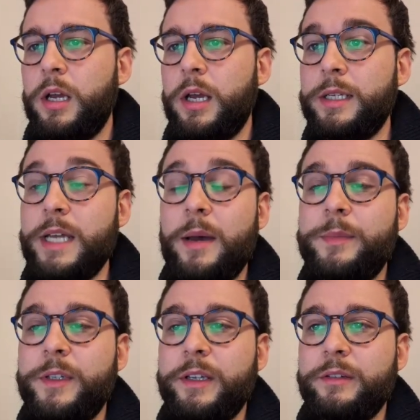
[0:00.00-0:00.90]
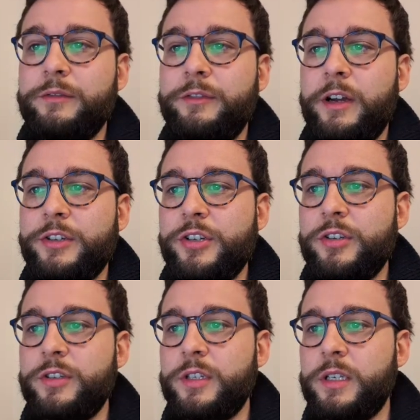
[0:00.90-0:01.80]
adapting
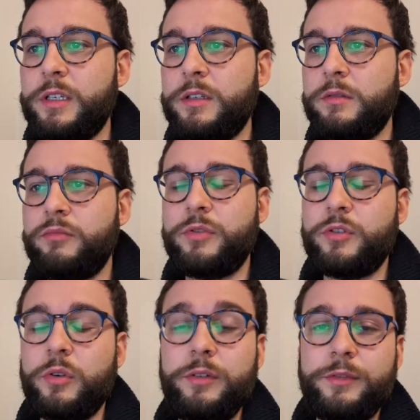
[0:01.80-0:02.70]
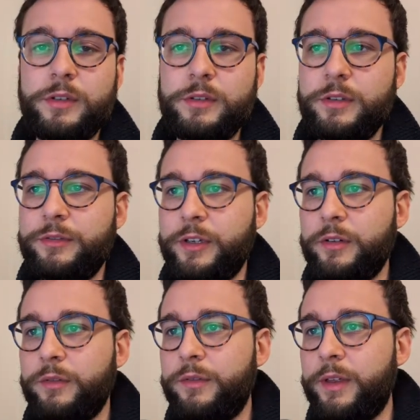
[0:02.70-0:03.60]
functions, is sort of a
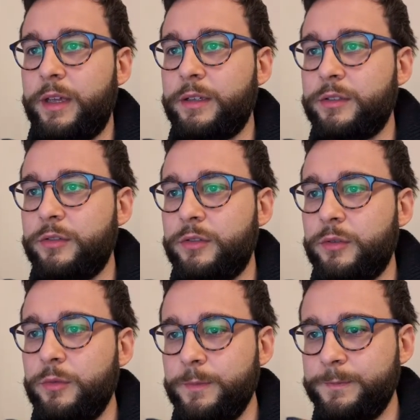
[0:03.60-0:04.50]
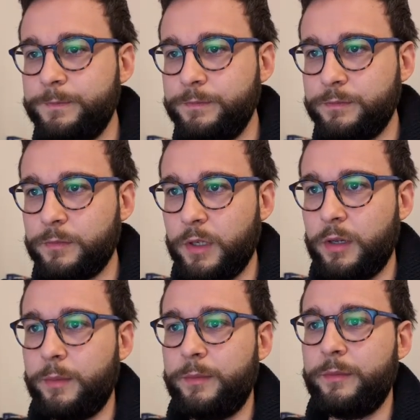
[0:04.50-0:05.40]
difficult thing to do.
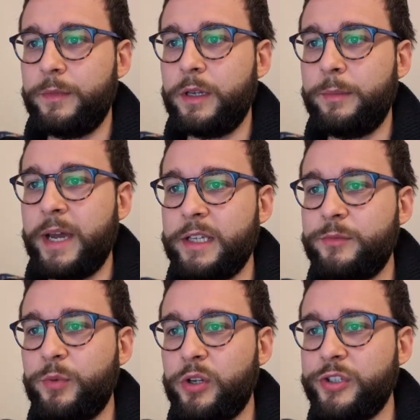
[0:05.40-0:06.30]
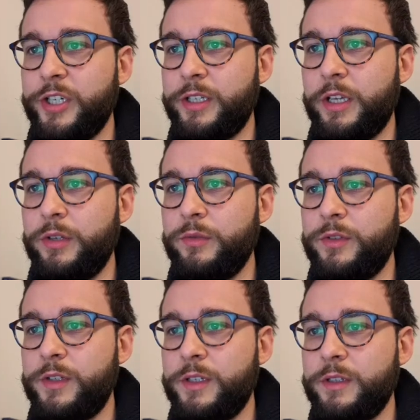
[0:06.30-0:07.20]
In a past project, I
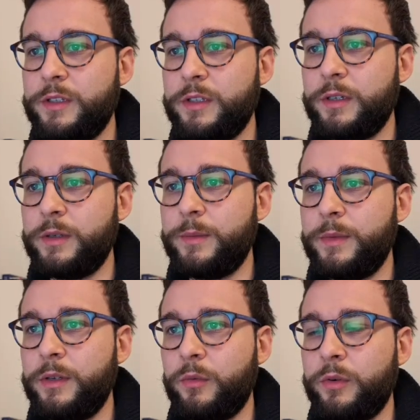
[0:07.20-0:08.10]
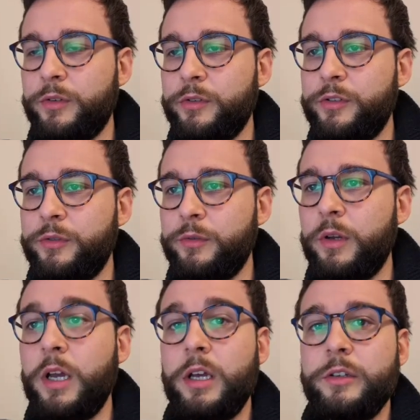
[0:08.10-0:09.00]
used this in order to
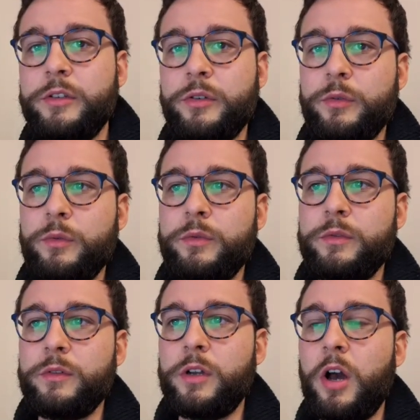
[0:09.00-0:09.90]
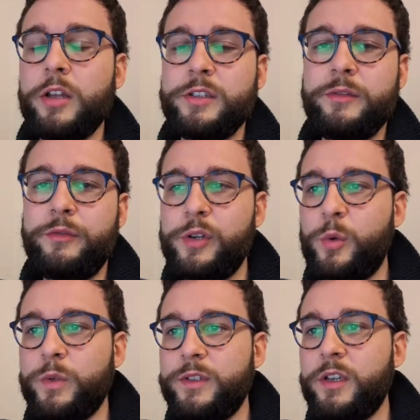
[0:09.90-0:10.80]
tune constant
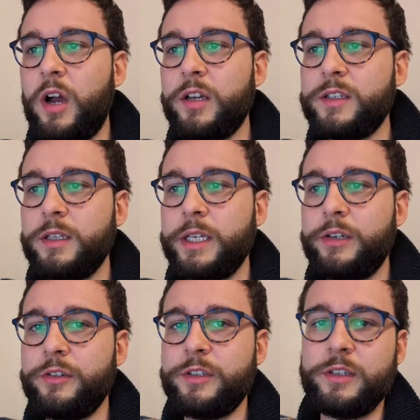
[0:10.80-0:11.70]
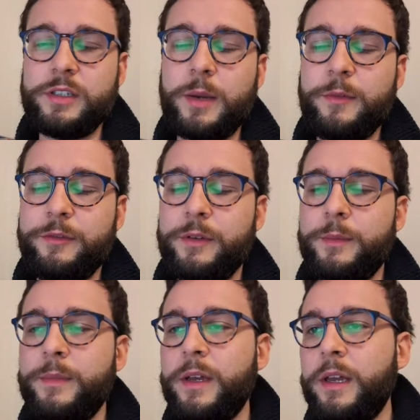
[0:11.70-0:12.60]
frequency oscillators, as some of them,